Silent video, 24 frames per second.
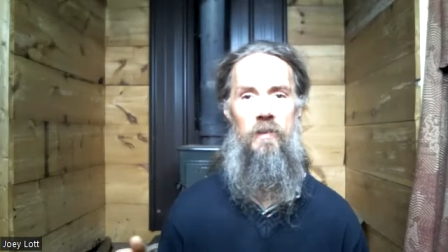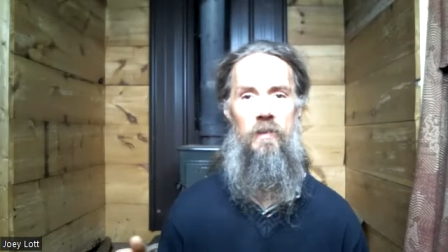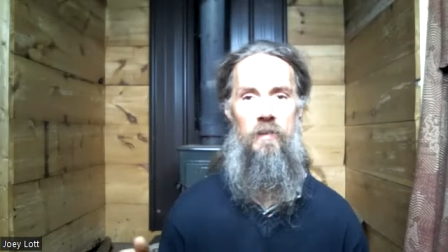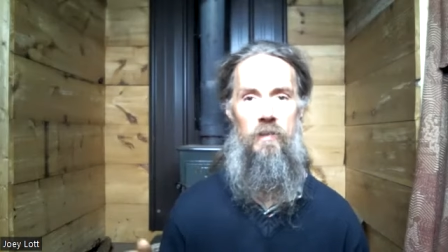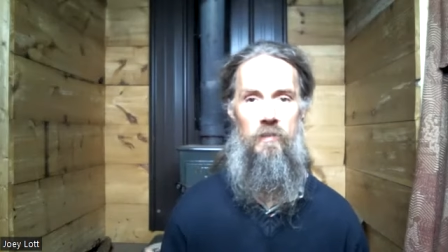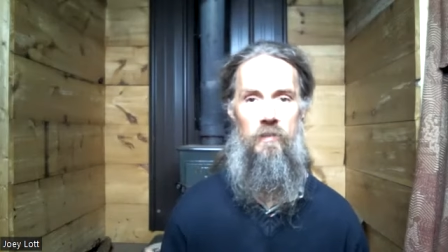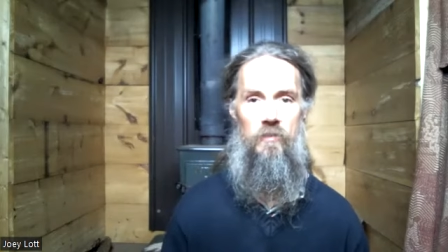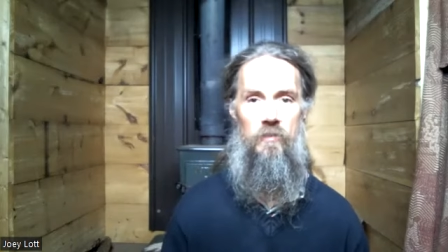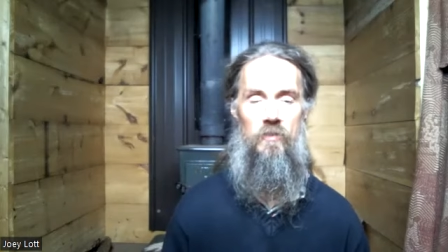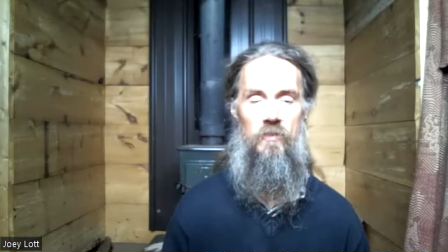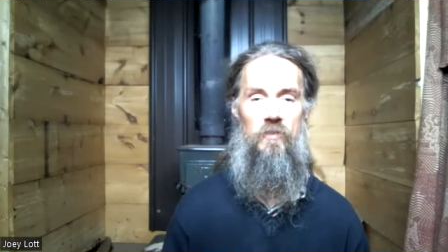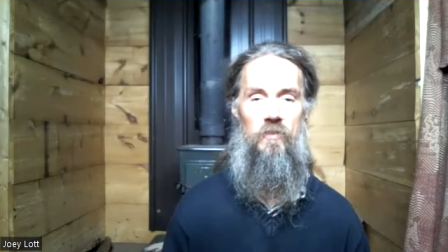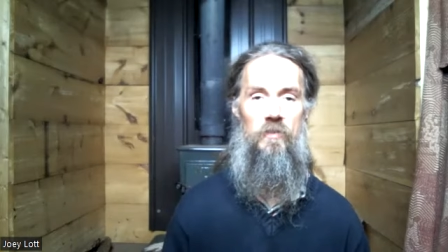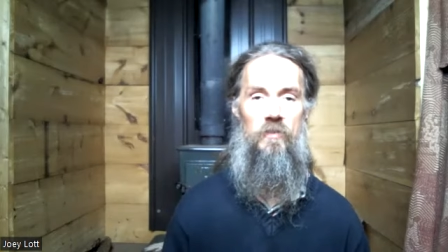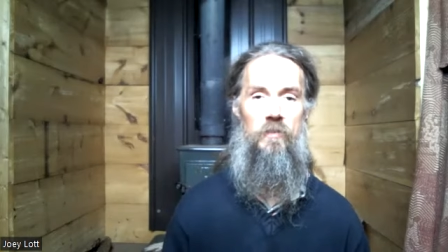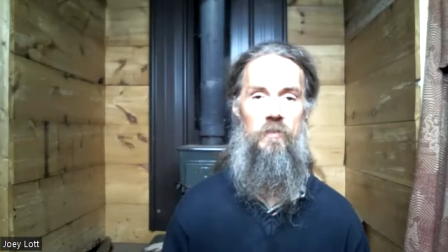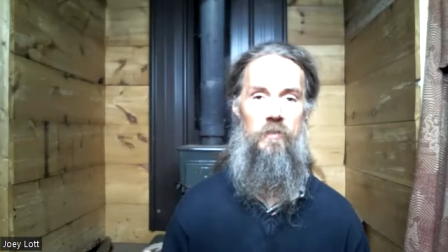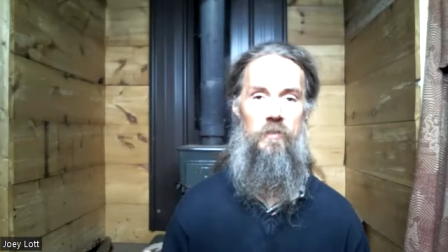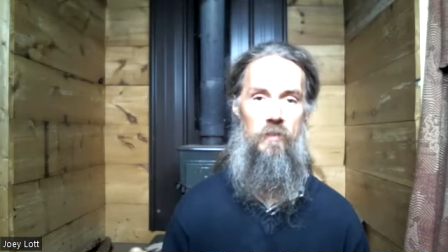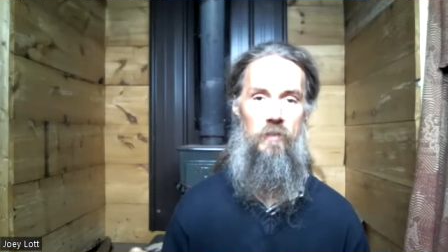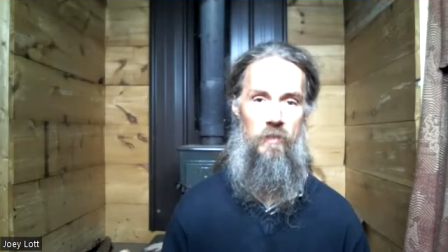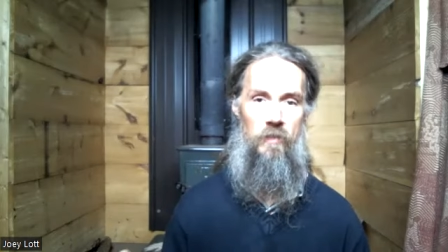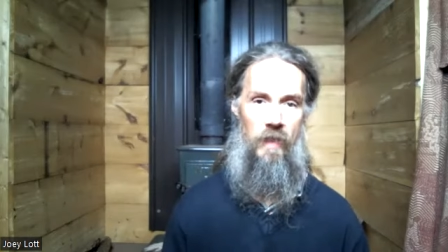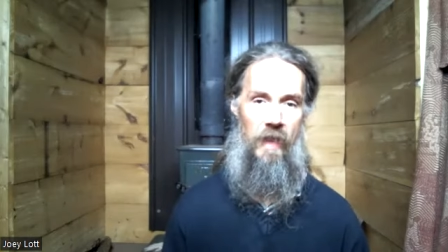is
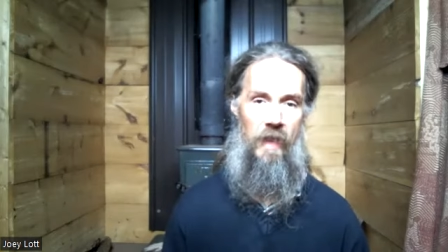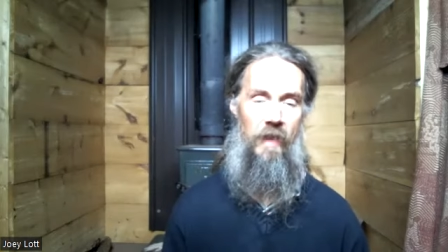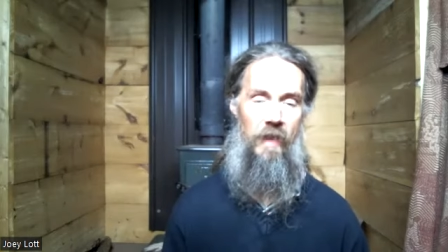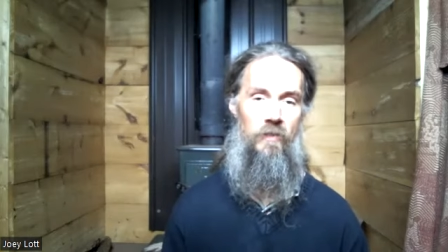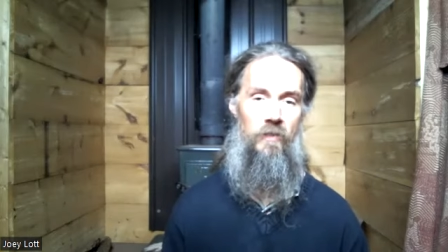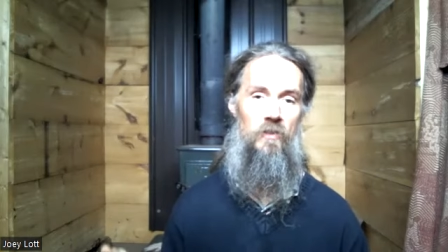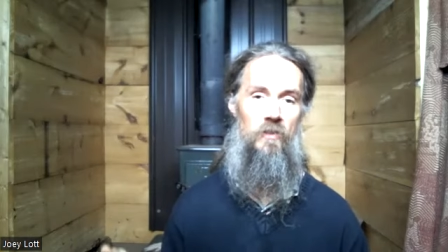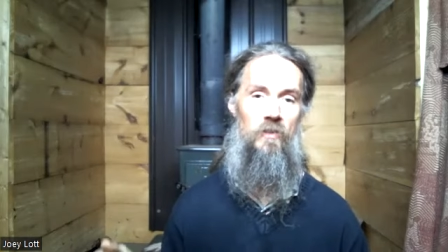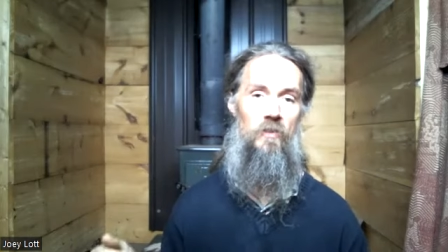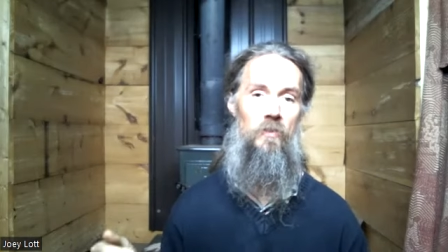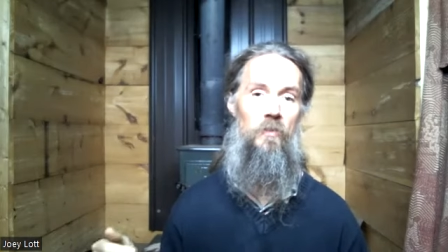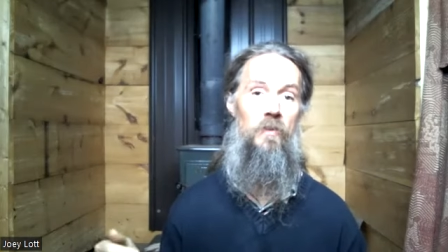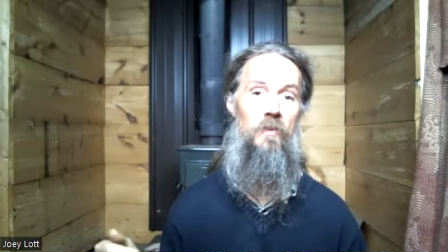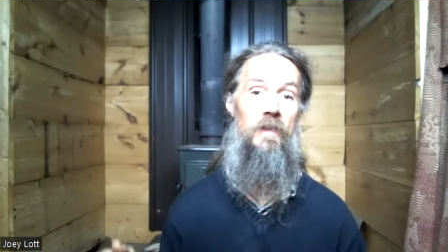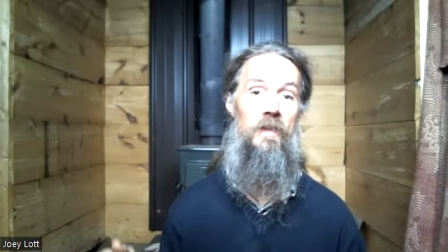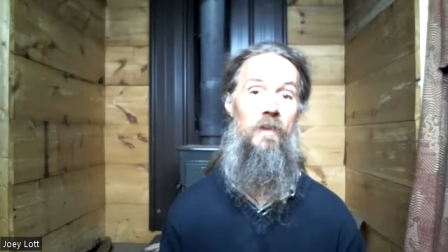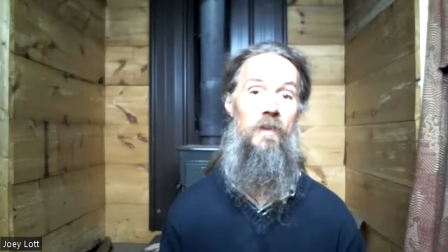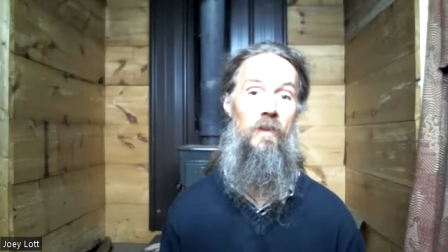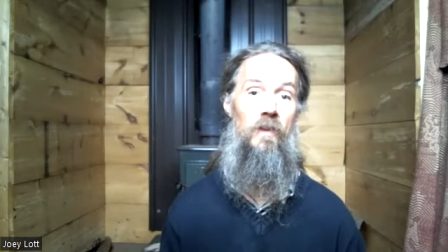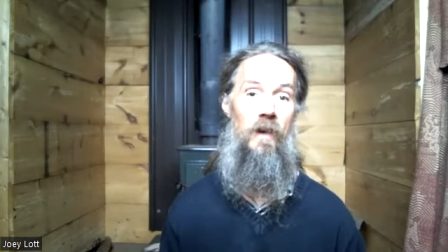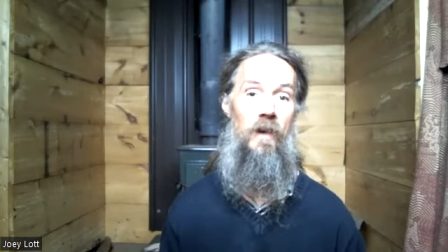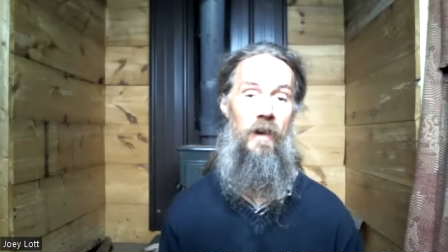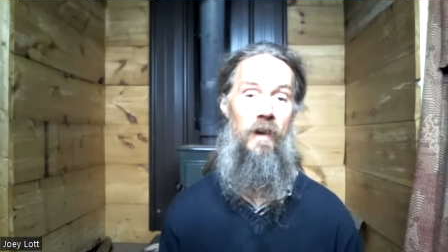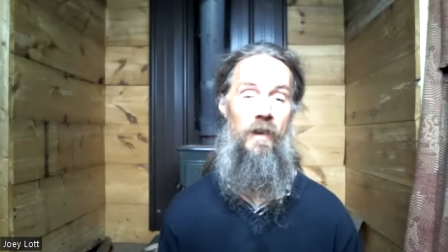that to
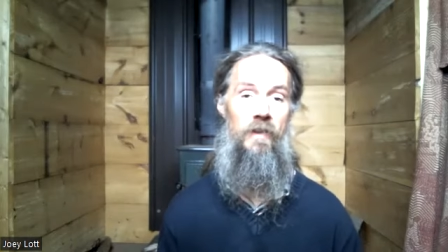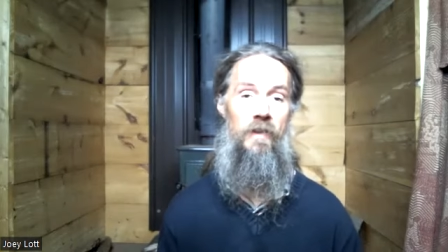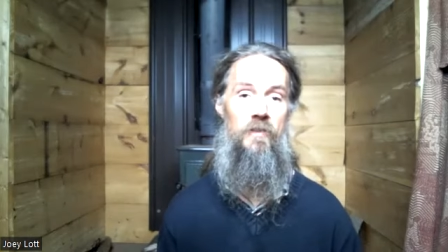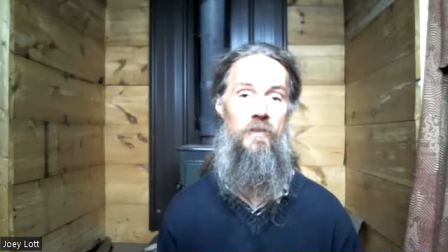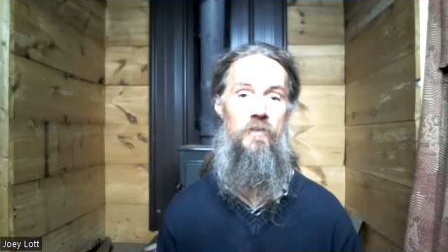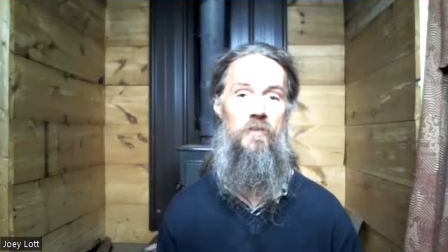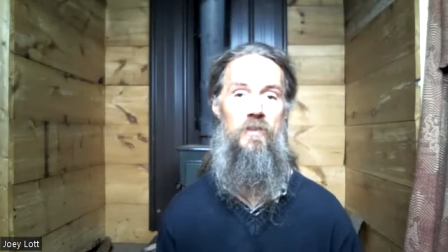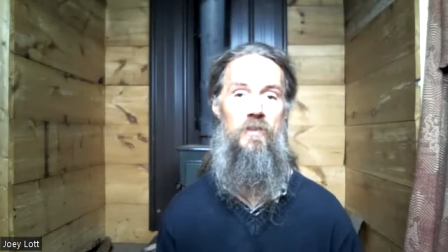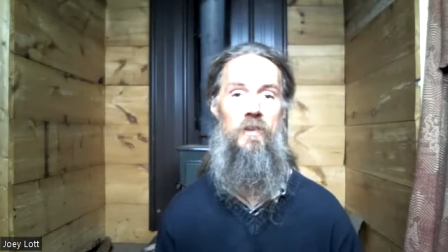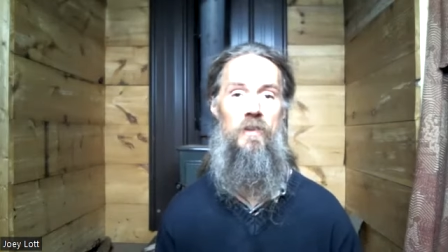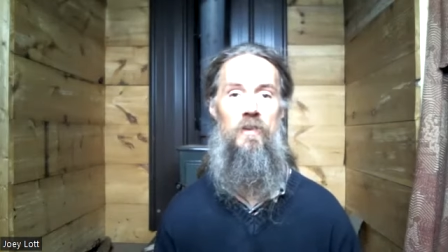realize